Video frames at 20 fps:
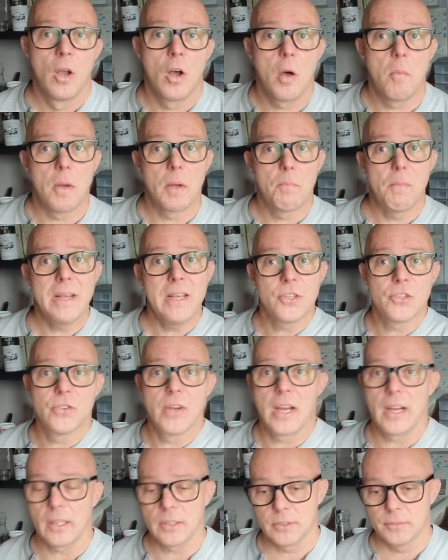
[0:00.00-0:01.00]
all my beer
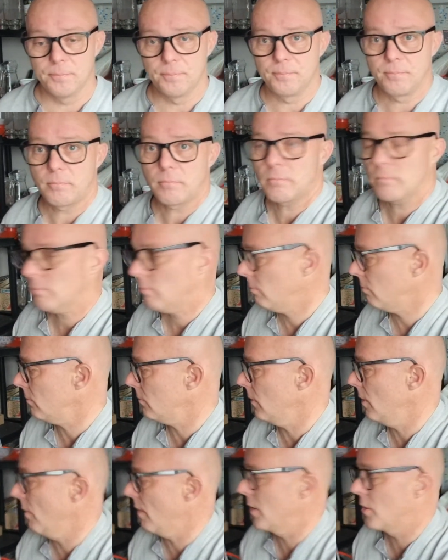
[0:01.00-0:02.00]
snacks.
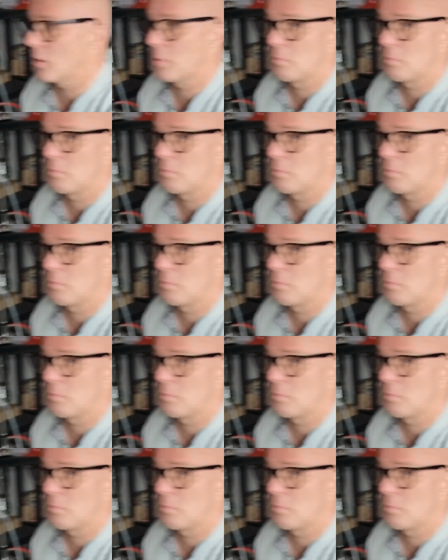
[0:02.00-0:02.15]
I